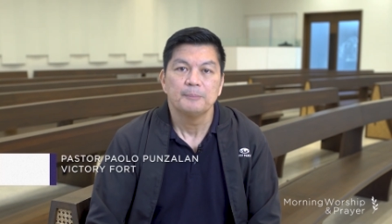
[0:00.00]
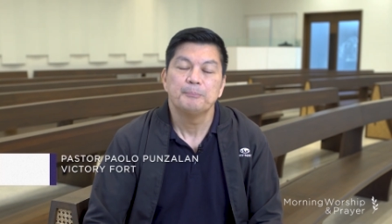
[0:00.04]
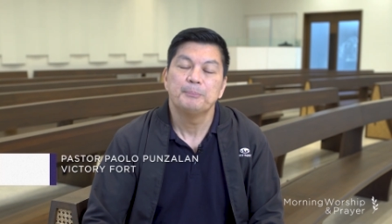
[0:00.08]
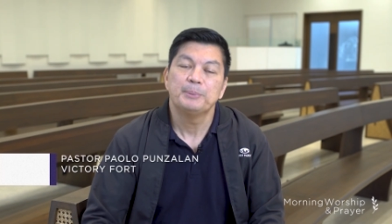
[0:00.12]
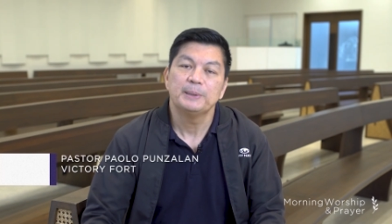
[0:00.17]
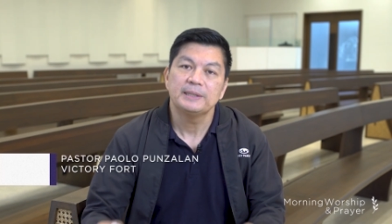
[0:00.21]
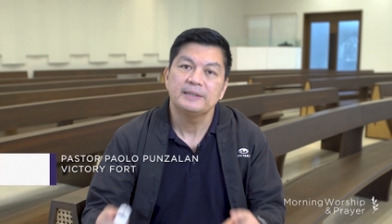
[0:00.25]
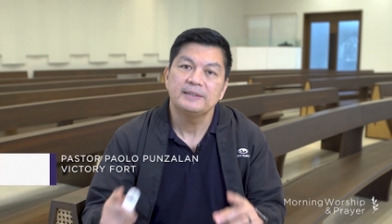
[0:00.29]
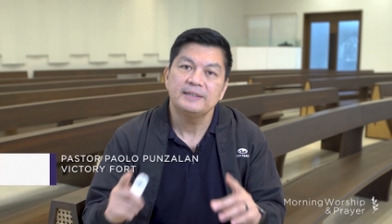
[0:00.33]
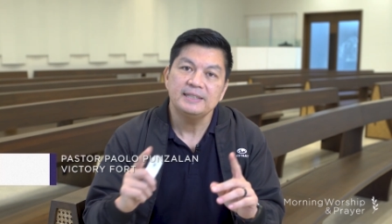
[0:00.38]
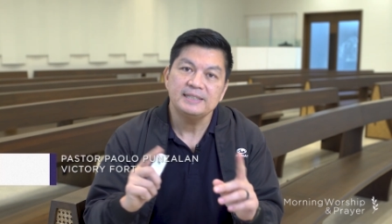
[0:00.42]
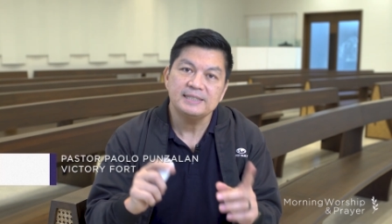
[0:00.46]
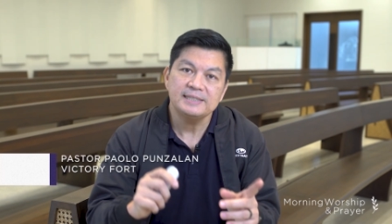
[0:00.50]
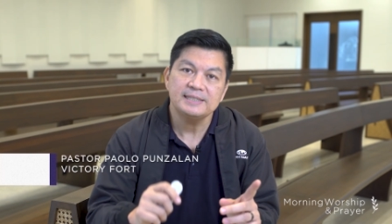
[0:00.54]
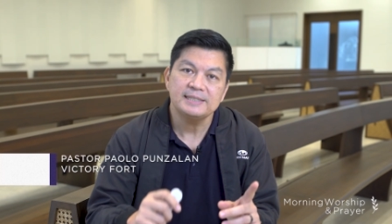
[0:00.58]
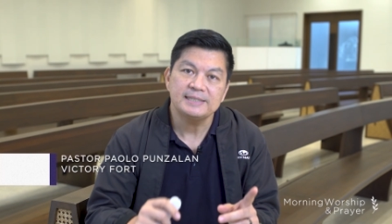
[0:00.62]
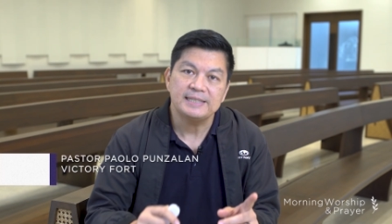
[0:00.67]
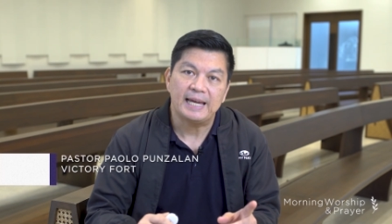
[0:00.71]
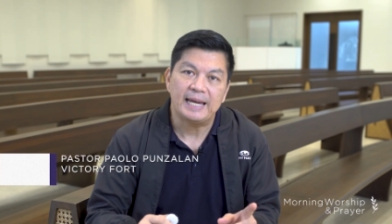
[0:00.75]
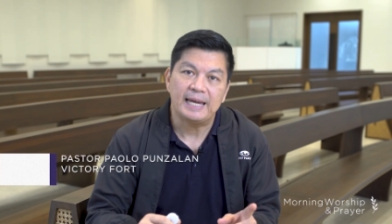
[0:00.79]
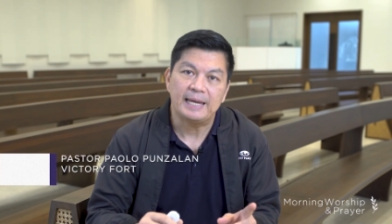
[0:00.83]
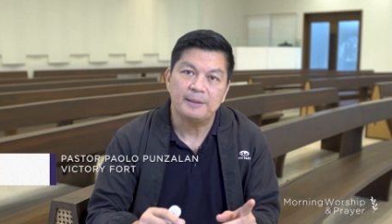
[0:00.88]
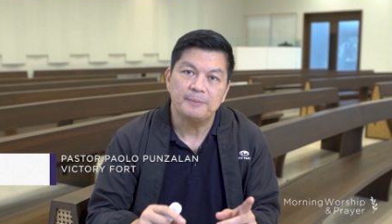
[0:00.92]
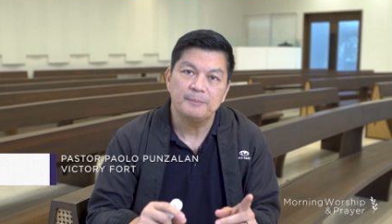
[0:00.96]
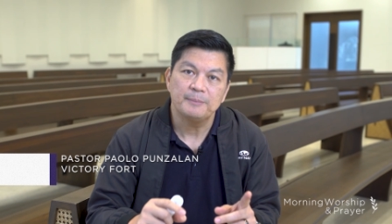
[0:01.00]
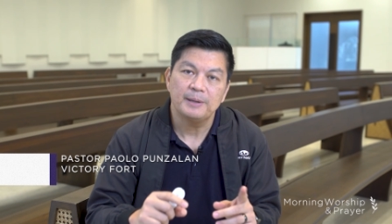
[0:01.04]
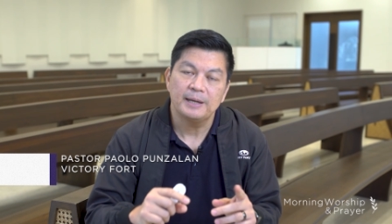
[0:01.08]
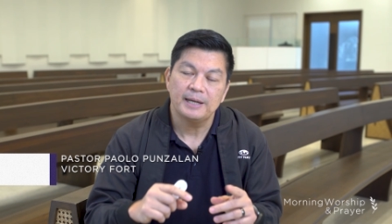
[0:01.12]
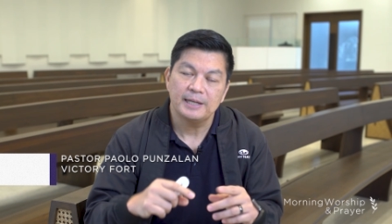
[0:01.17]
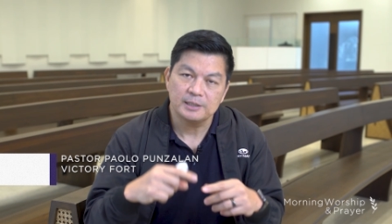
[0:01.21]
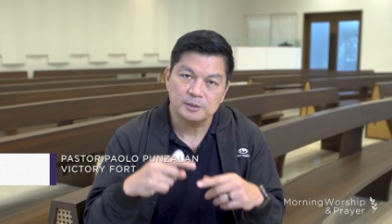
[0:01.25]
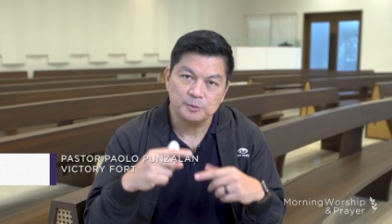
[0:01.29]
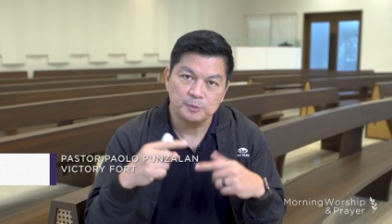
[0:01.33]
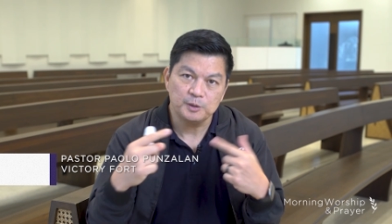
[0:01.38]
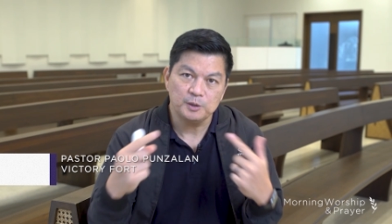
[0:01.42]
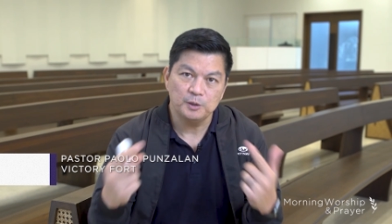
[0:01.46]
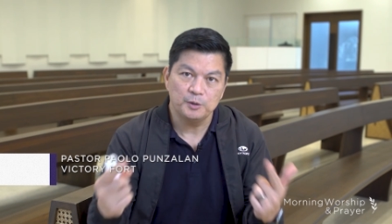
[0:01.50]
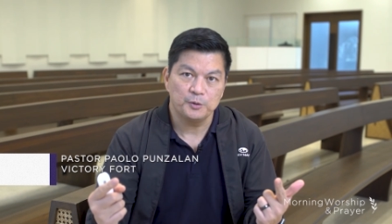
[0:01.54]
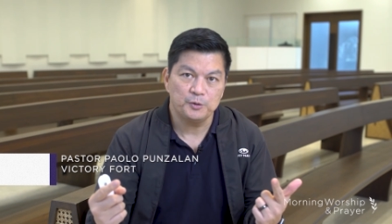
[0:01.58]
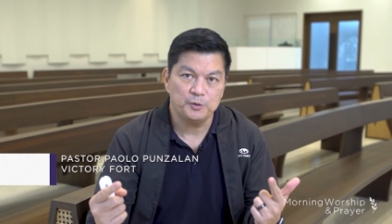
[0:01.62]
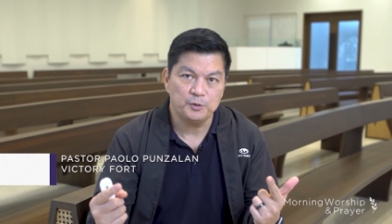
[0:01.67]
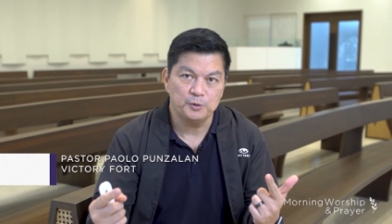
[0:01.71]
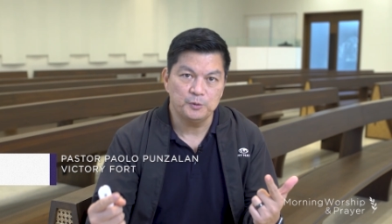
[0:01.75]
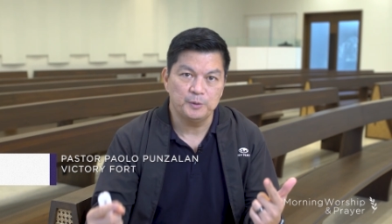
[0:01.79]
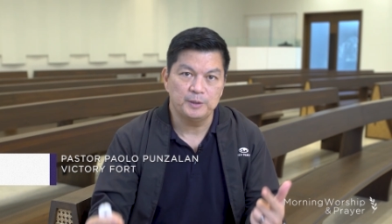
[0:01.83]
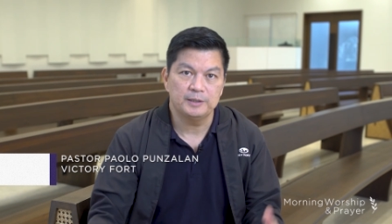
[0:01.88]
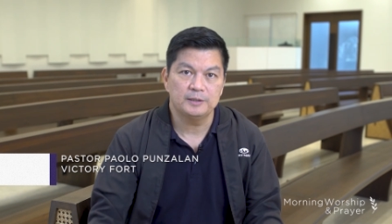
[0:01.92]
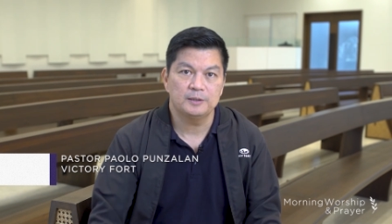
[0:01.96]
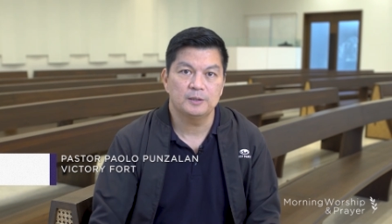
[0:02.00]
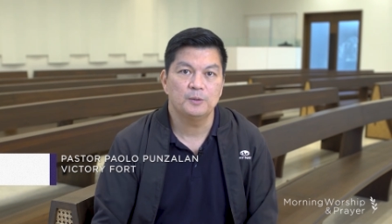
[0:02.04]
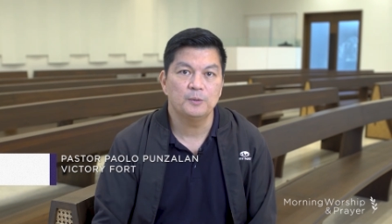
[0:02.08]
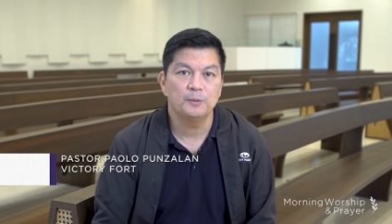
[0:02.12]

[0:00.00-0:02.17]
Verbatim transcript: but this time, as we go through it,